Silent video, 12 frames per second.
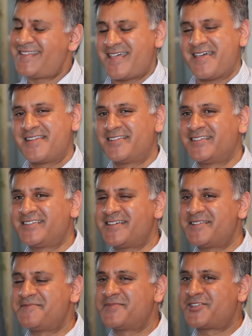Yeah,
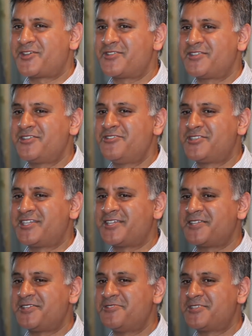and so
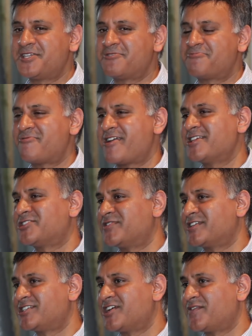using a razor
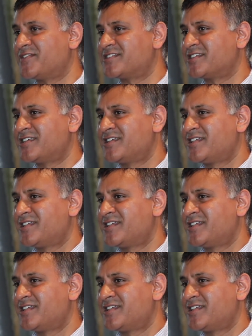itself is